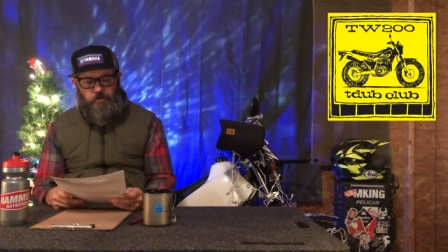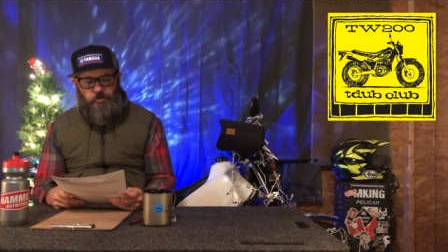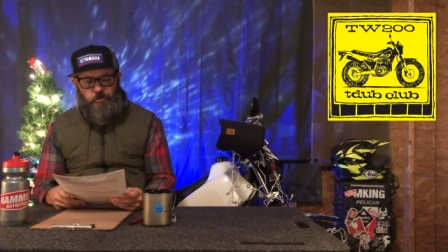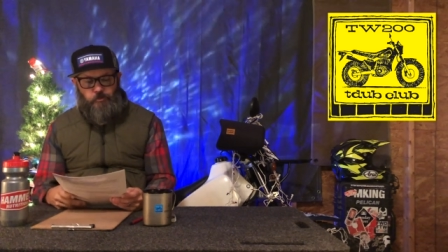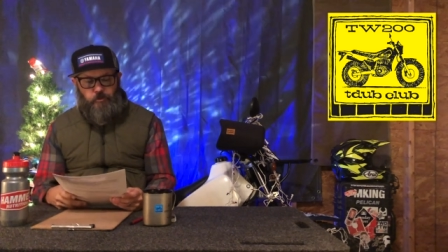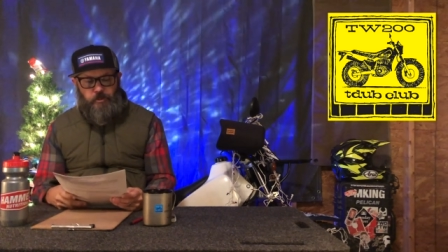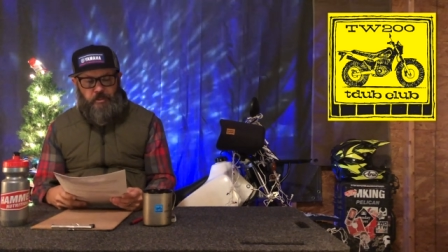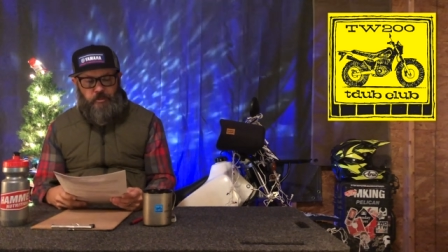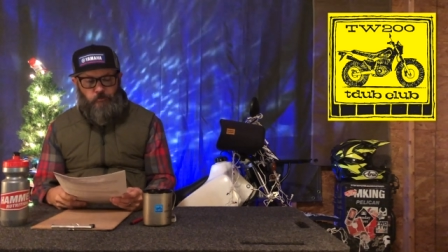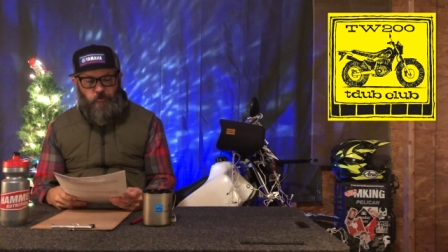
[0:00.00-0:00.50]

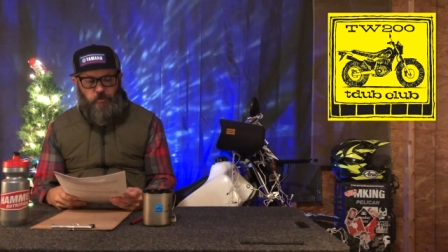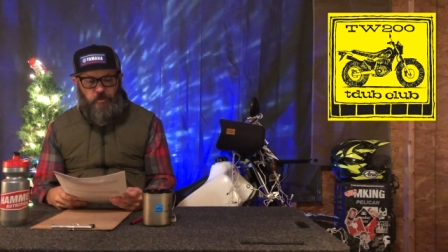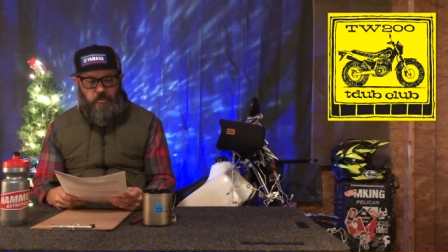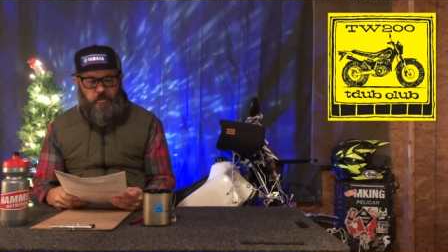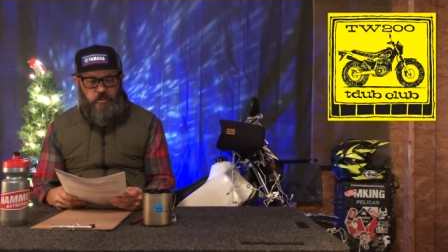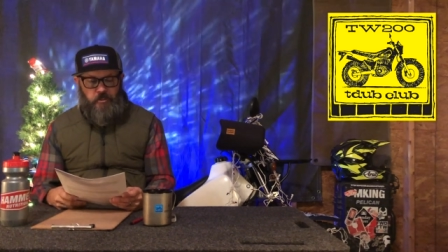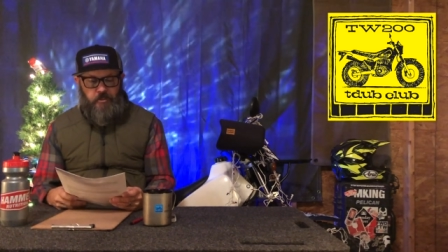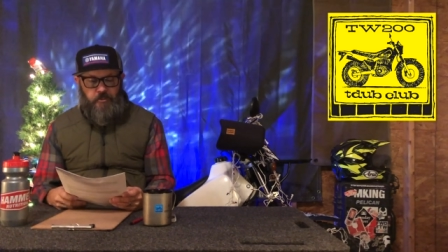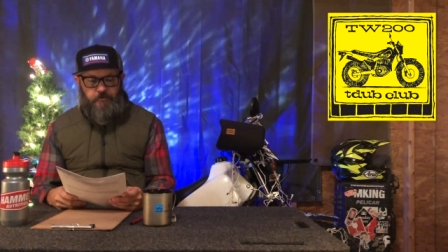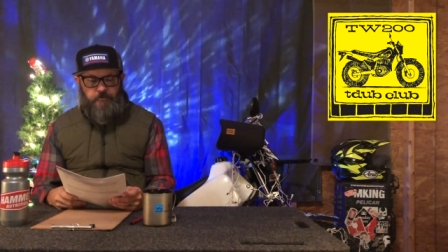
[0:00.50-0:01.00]

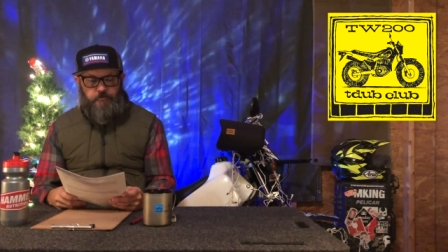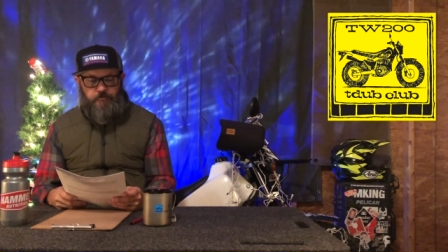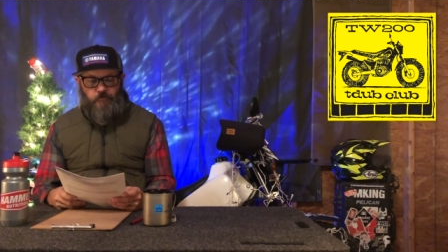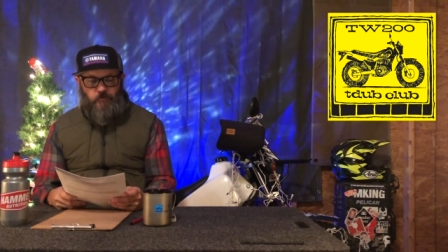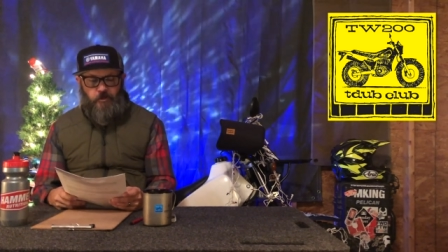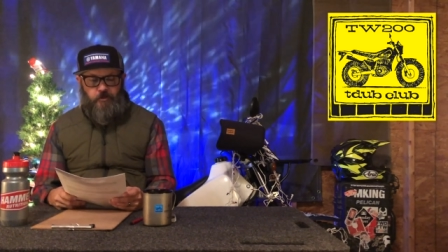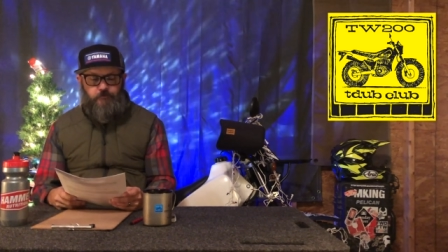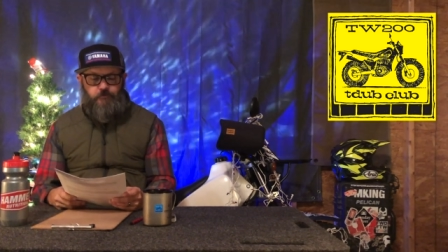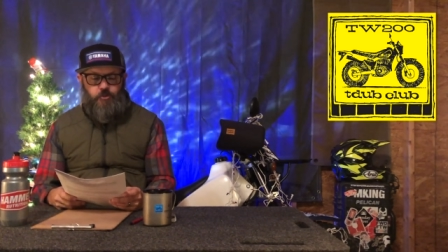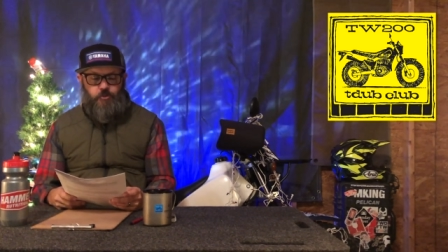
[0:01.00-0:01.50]
21
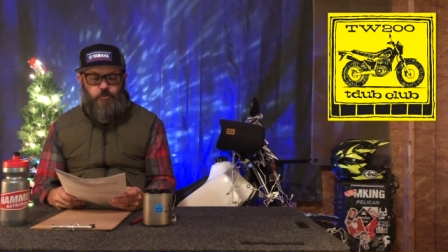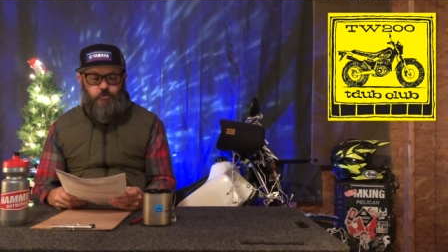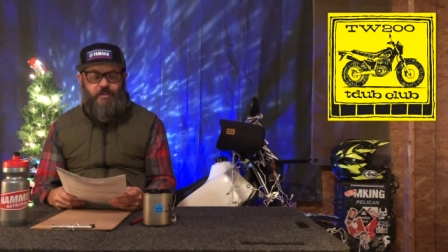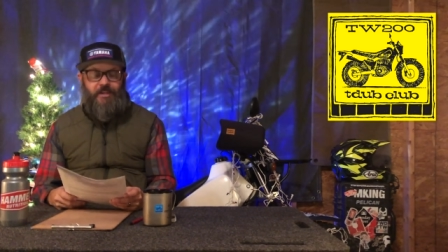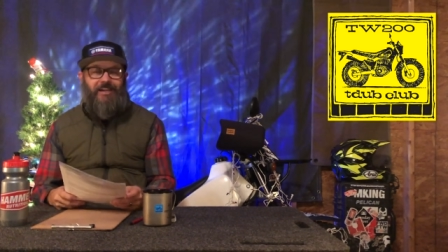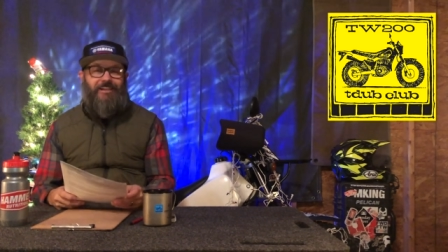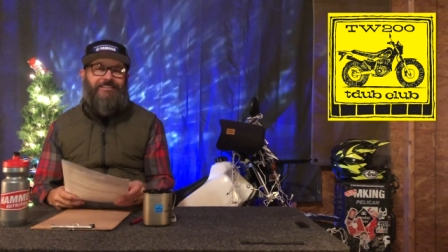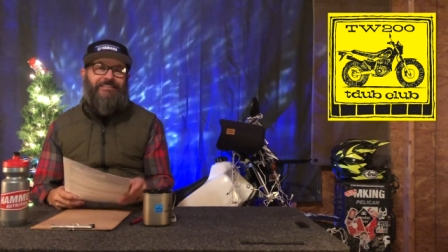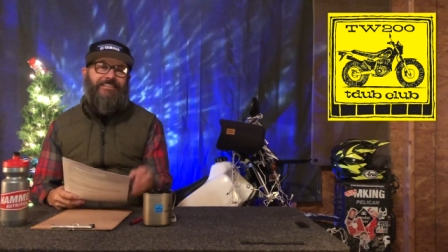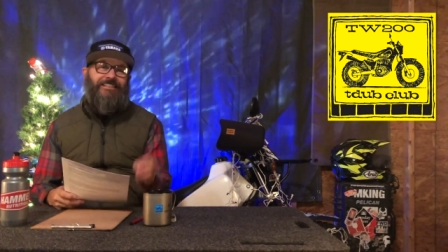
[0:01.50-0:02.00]
of
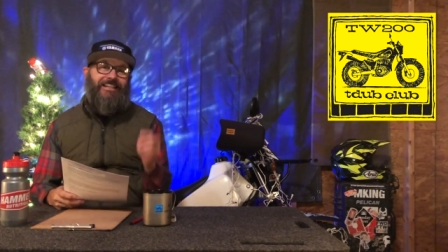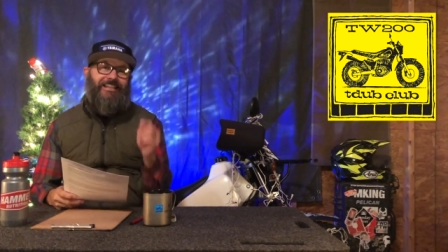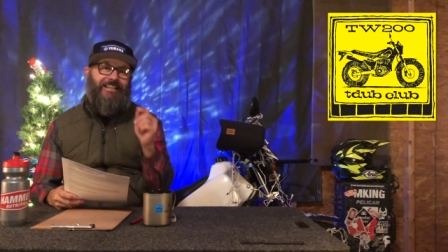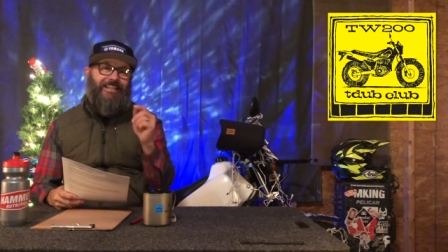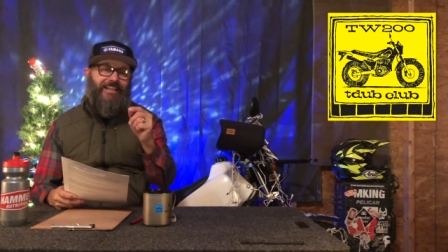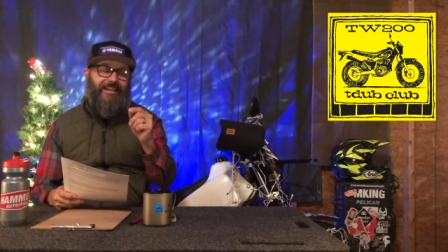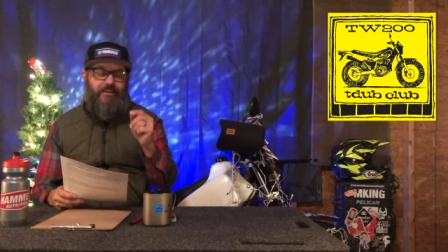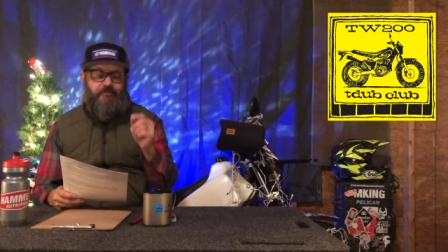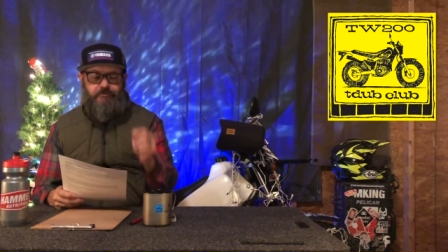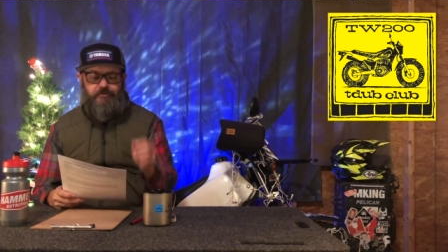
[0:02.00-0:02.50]

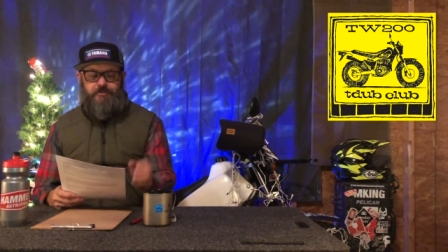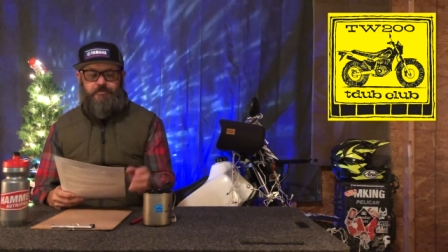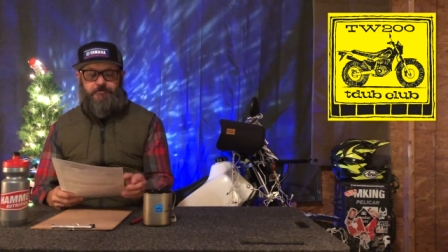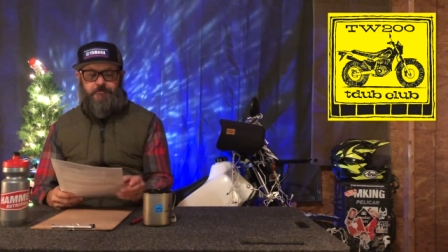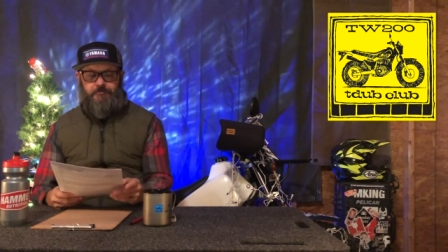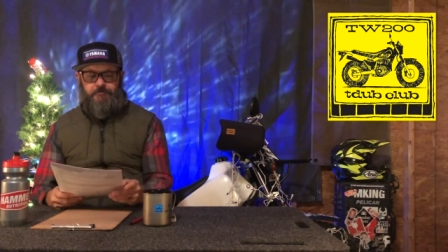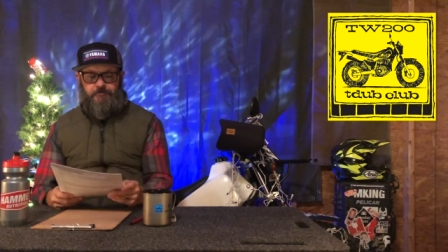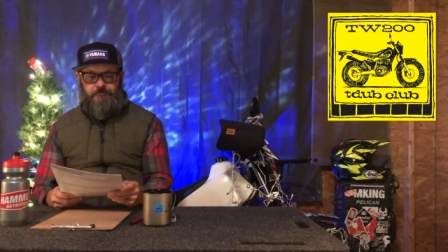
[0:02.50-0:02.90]
2011,